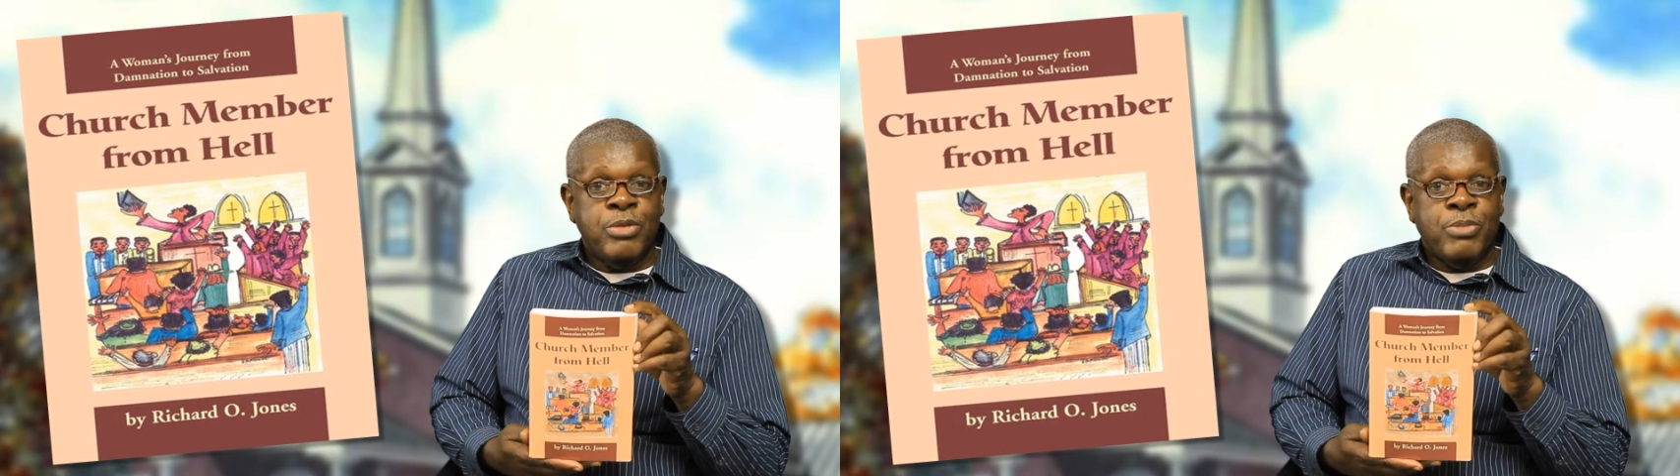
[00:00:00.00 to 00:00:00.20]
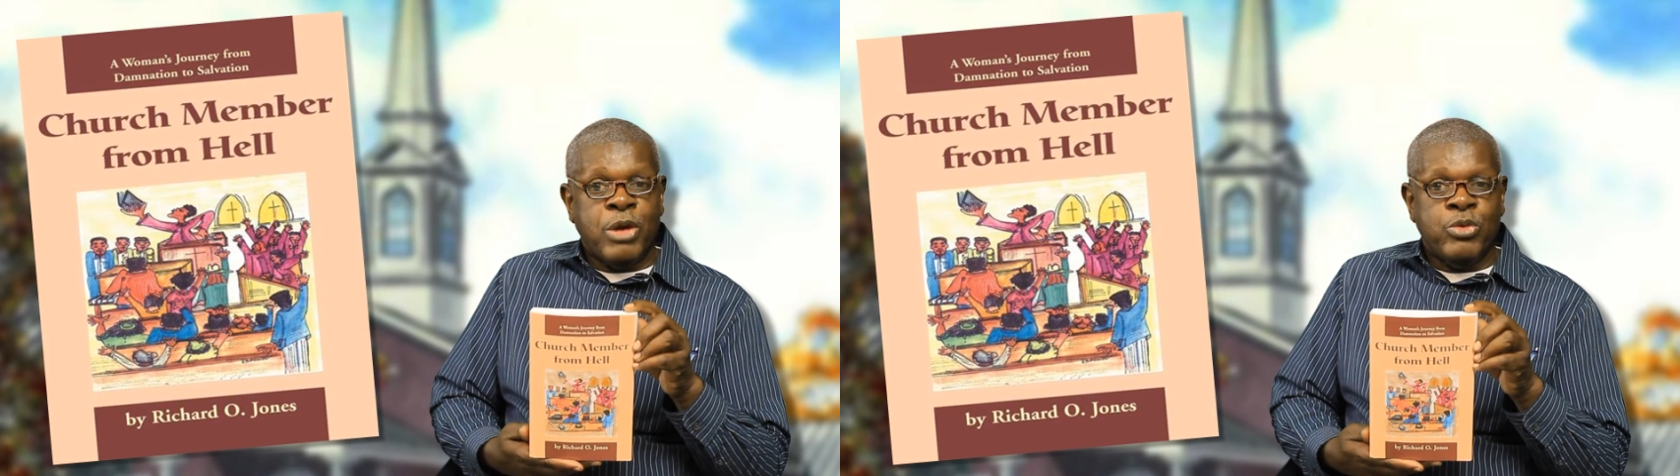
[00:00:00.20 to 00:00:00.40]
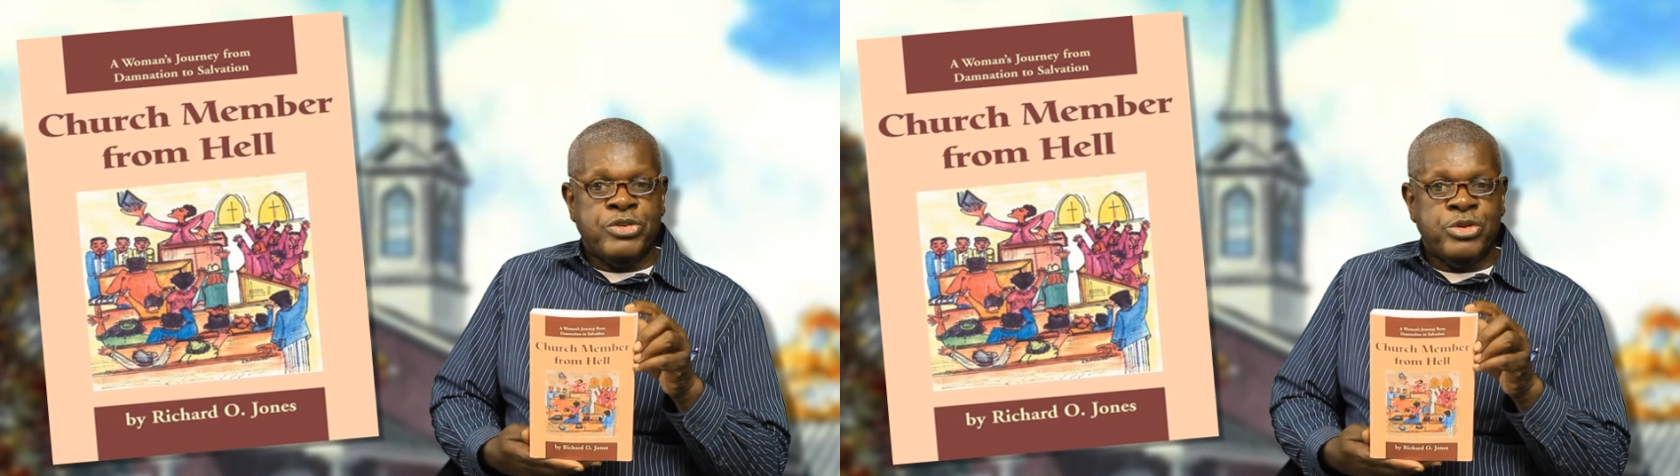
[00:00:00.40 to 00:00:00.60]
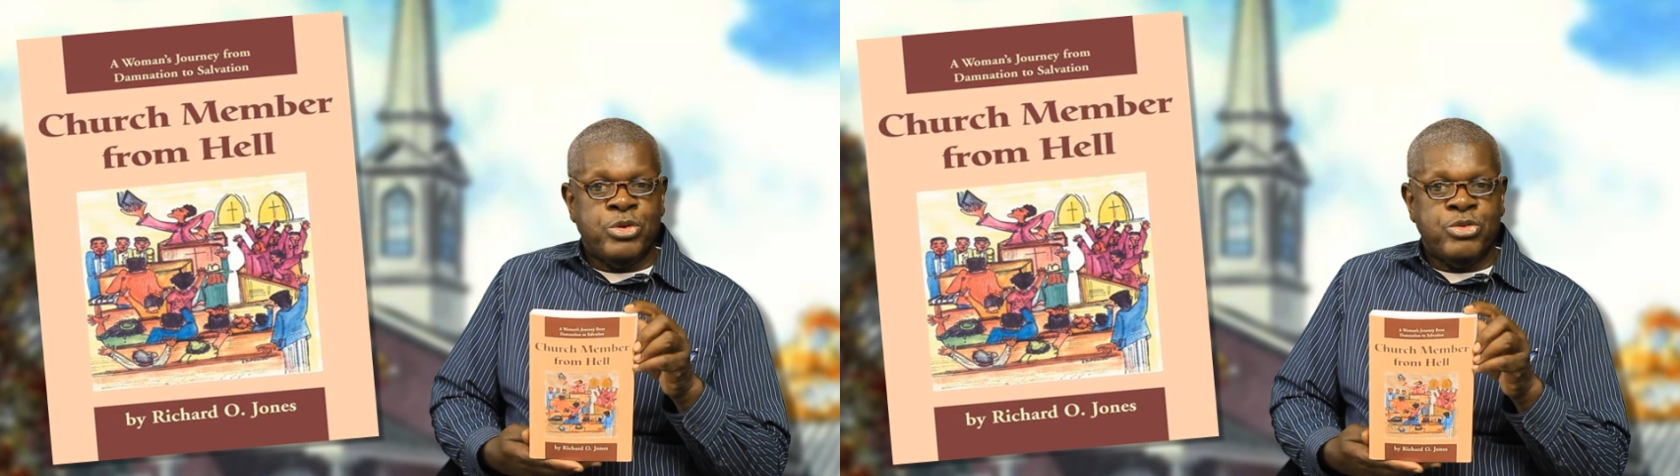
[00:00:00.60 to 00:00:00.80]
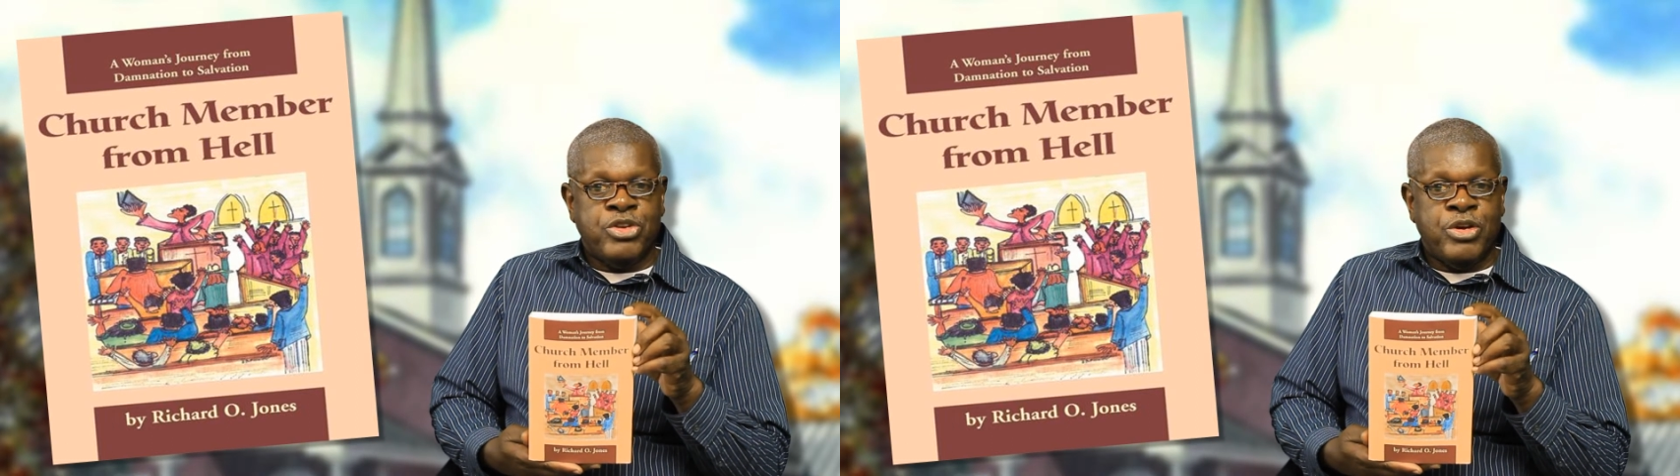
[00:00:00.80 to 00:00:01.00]
by Richard O.
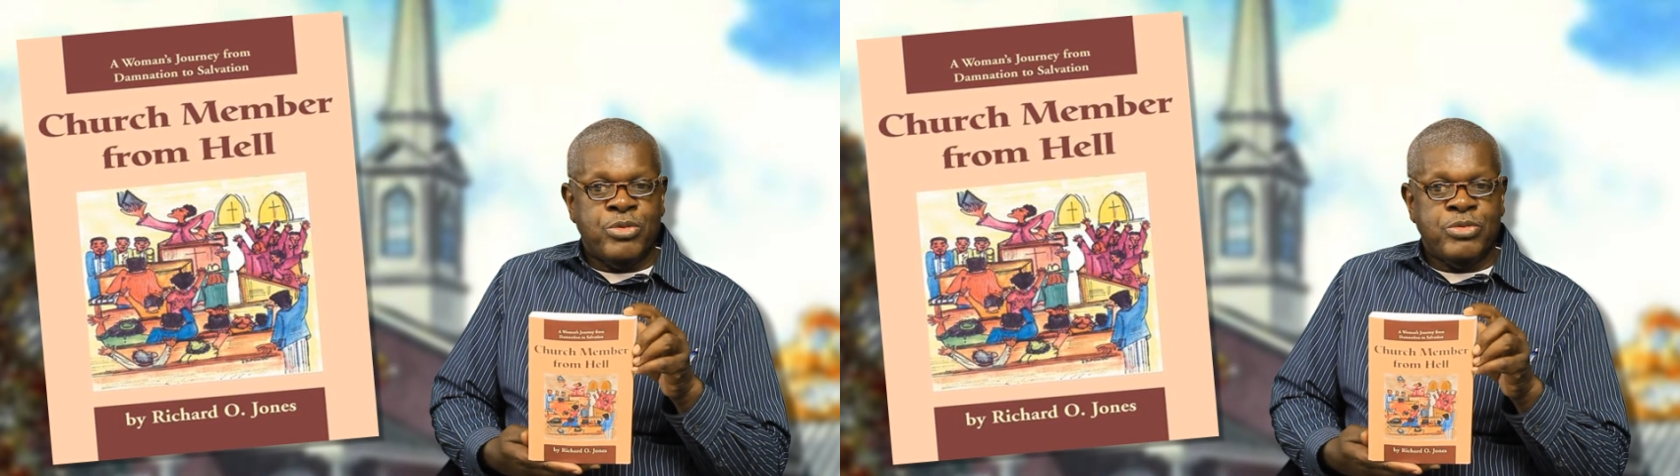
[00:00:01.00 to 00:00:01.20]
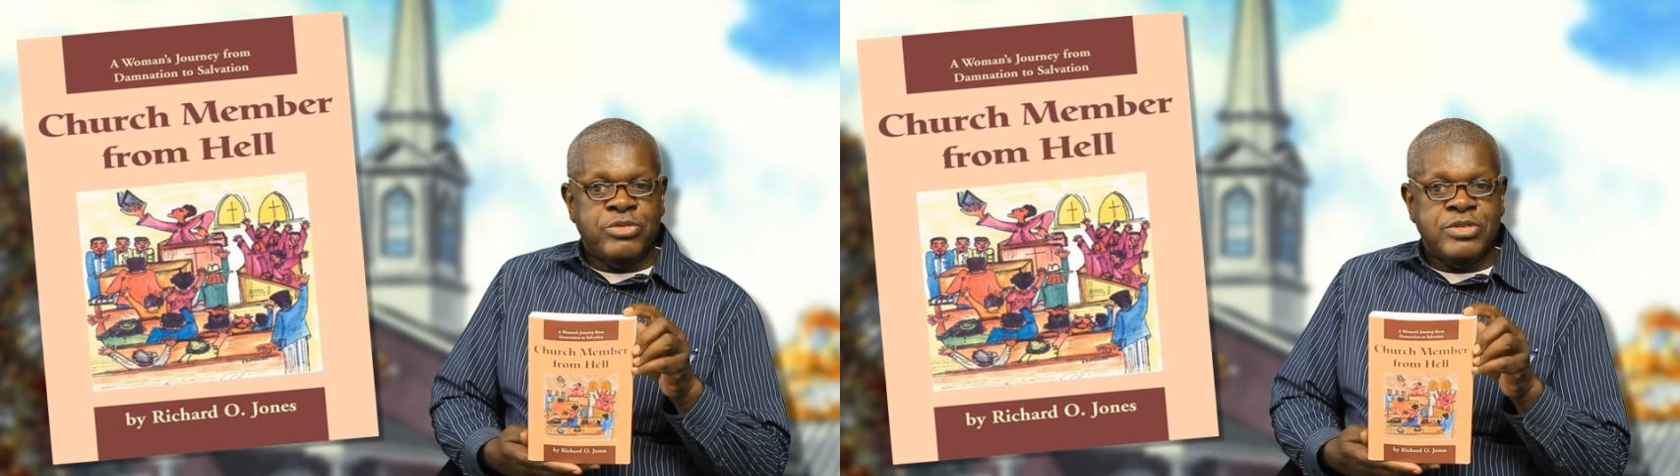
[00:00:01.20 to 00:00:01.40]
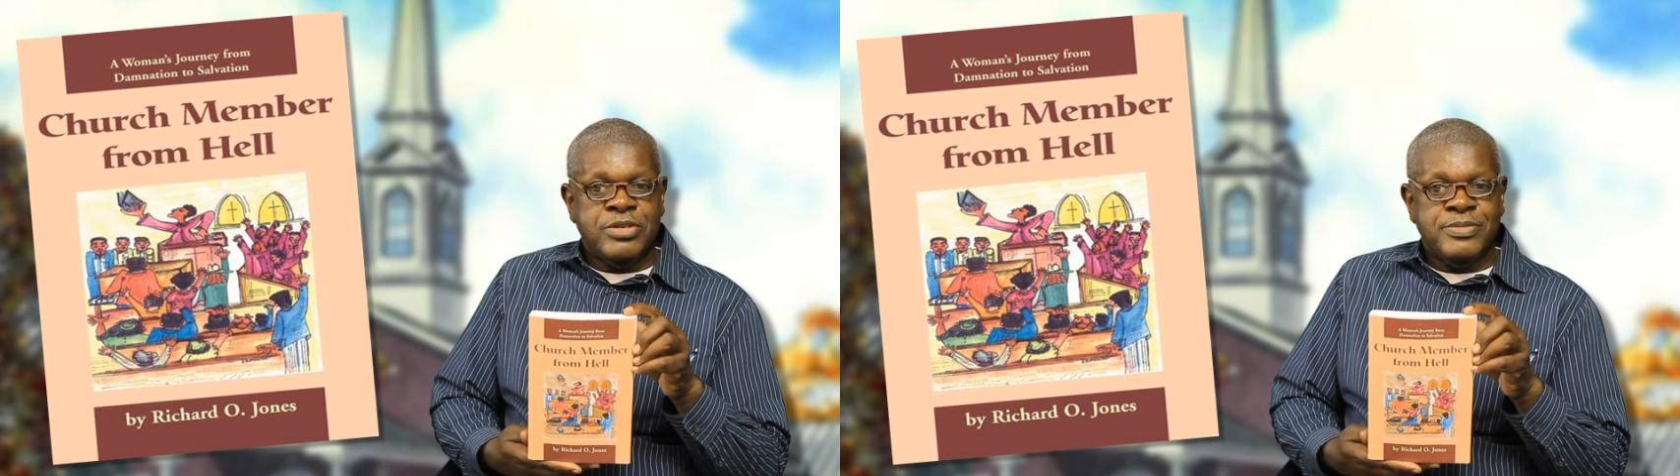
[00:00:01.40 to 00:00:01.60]
Jones.